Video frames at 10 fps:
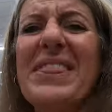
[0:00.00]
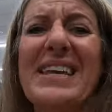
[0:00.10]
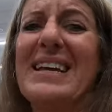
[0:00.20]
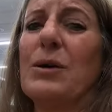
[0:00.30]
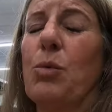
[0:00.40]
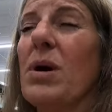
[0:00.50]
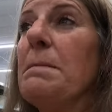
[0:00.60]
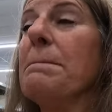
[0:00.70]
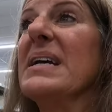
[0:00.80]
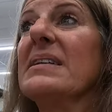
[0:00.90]
One thing,
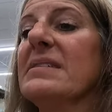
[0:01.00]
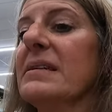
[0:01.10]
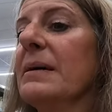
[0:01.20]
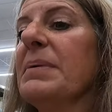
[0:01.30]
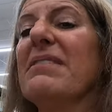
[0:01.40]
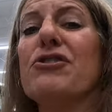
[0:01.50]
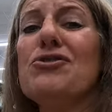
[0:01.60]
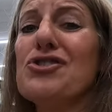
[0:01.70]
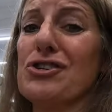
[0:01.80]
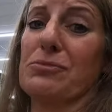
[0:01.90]
one big tip, if
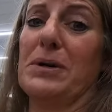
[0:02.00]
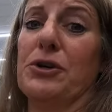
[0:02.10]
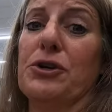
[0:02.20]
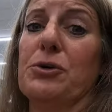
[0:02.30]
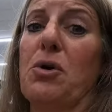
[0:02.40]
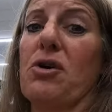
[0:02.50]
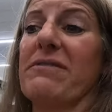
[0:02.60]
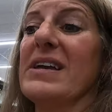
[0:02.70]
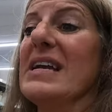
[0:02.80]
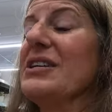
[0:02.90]
you just bought a new
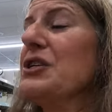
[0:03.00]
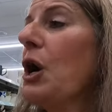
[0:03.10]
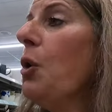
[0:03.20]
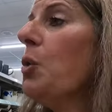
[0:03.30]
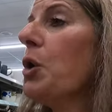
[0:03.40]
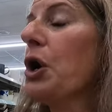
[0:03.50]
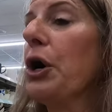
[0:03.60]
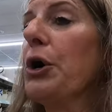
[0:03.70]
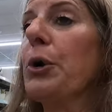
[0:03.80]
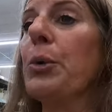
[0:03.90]
RV, don't
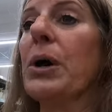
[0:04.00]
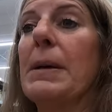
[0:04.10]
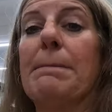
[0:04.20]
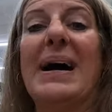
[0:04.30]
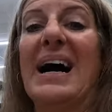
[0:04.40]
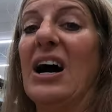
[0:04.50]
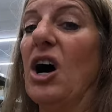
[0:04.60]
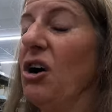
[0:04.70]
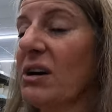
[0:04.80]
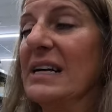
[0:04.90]
go and buy
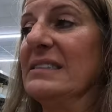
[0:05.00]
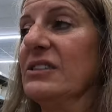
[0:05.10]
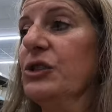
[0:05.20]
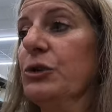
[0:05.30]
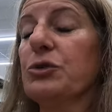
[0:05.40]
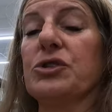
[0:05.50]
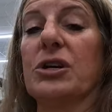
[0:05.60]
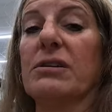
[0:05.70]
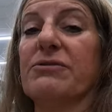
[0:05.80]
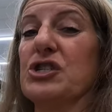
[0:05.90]
all kinds of new
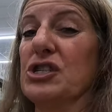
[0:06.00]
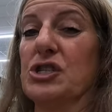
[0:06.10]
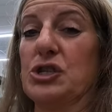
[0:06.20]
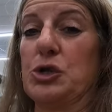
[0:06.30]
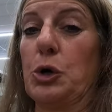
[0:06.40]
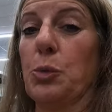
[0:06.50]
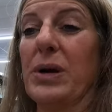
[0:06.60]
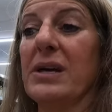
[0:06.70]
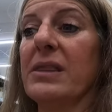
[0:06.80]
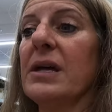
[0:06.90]
stuff just to start
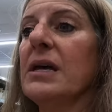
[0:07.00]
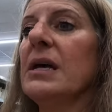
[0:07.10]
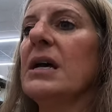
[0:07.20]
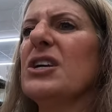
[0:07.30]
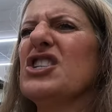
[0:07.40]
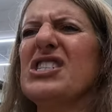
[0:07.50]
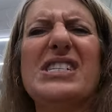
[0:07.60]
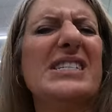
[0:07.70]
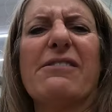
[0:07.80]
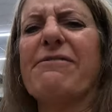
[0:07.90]
with.
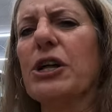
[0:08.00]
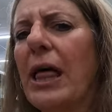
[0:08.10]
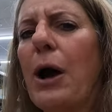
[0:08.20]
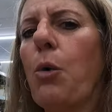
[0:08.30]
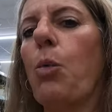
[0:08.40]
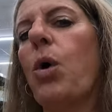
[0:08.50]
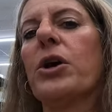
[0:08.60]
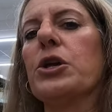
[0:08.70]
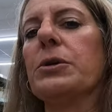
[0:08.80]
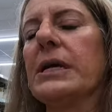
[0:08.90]
Just need to fill out
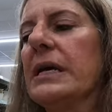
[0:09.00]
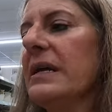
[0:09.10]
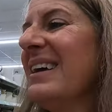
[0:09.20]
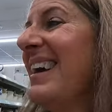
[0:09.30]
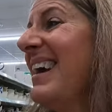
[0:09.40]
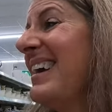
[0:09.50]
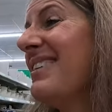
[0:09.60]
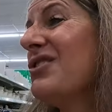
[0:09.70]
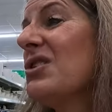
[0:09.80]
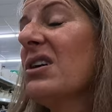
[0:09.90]
what you need.
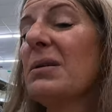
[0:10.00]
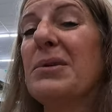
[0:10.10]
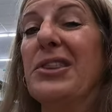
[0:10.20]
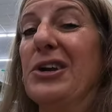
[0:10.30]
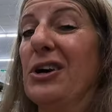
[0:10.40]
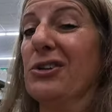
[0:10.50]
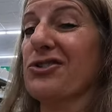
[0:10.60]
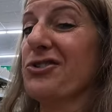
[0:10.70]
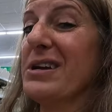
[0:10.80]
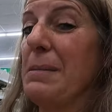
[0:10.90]
And if you can come to the
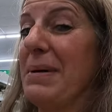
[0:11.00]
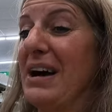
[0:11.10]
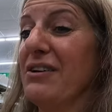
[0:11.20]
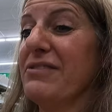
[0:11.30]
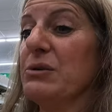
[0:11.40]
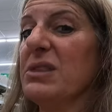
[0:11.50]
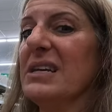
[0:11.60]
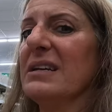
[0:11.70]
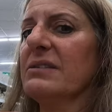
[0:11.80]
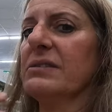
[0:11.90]
Dollar Tree and buy a few
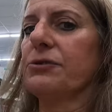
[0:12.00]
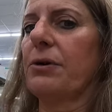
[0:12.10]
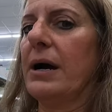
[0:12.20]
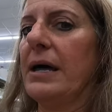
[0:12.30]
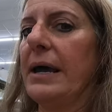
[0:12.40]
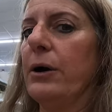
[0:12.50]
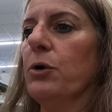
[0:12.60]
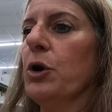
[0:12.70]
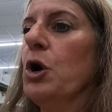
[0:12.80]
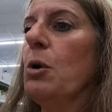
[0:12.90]
things, try it
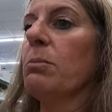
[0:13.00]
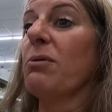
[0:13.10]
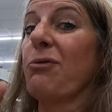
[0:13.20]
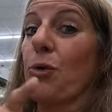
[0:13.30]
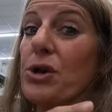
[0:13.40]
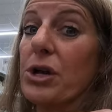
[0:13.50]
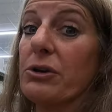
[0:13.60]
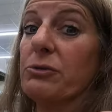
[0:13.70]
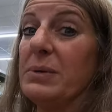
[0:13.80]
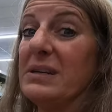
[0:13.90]
out before you
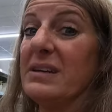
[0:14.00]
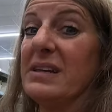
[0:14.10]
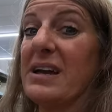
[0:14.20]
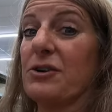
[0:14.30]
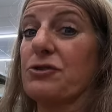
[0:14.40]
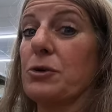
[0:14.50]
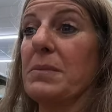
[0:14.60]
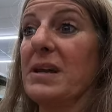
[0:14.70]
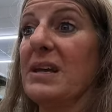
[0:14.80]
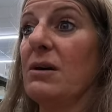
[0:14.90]
go spend any extra
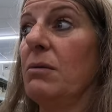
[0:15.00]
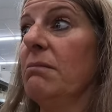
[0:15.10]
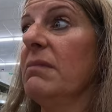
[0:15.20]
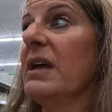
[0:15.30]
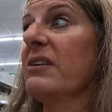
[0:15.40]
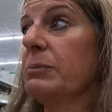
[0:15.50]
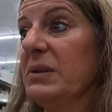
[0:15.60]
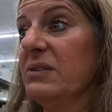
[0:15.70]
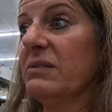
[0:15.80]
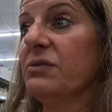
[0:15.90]
money on
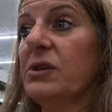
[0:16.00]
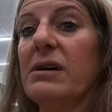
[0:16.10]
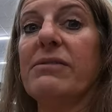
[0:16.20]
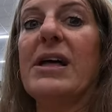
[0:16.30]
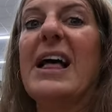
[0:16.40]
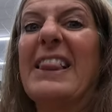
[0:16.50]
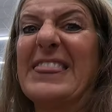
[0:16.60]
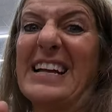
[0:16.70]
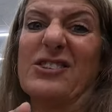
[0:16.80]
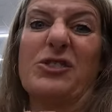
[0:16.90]
expensive stuff,
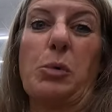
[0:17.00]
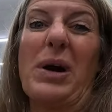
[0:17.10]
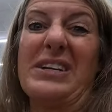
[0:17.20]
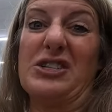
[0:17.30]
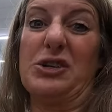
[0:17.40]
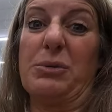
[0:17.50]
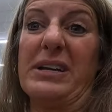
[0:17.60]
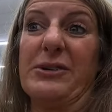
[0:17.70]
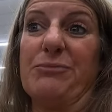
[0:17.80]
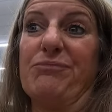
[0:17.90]
that's the way to do
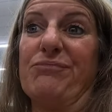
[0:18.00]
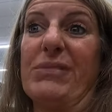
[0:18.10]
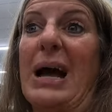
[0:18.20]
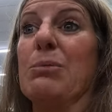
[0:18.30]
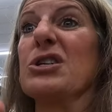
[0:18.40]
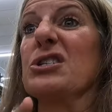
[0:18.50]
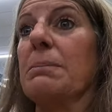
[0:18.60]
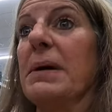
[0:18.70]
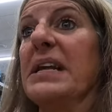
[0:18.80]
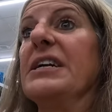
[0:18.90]
it. I wish
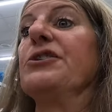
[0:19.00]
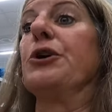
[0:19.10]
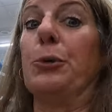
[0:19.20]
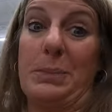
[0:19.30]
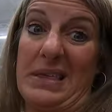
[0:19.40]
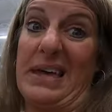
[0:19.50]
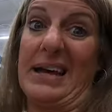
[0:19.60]
somebody had told me